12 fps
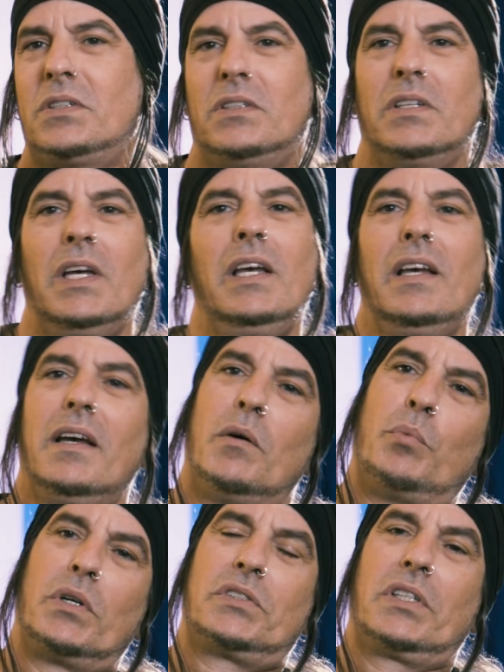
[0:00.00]
to a
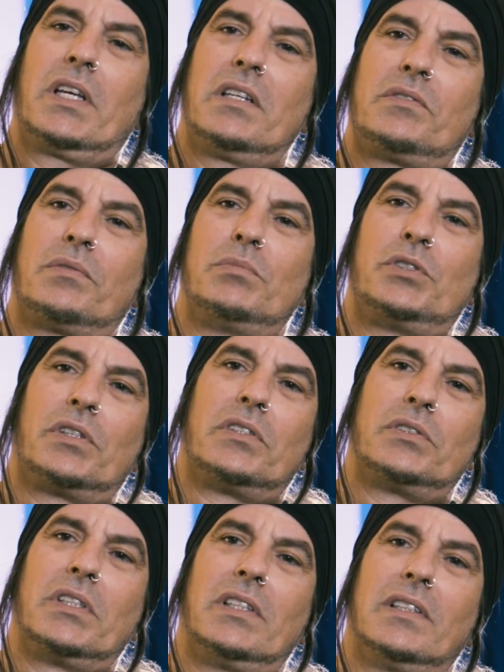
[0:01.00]
bunch of kids from
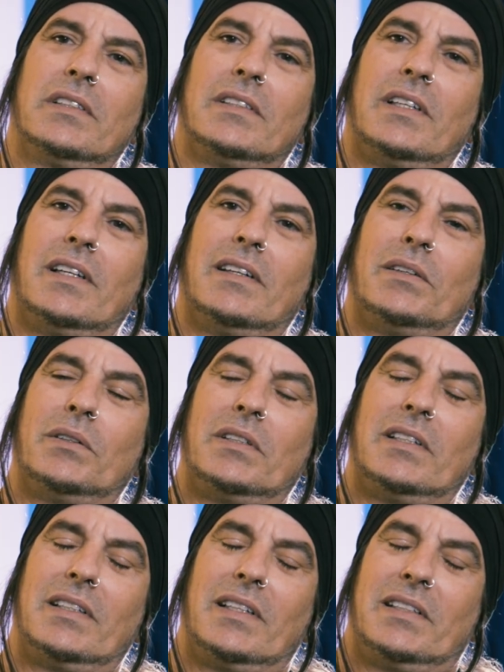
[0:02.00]
Jersey, you know?
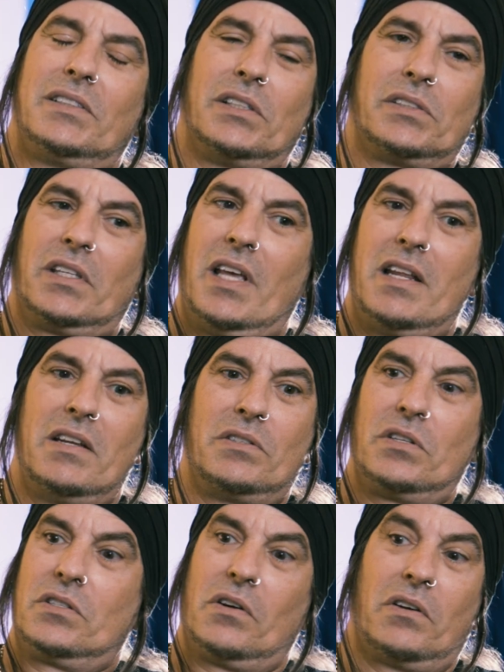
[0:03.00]
And it just
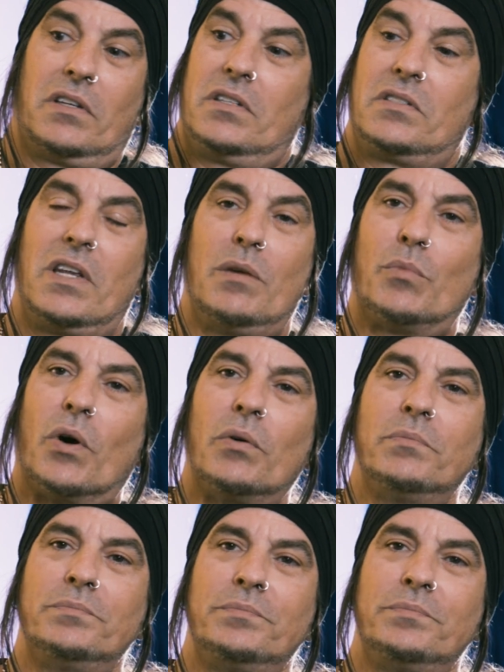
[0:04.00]
started to steamroll.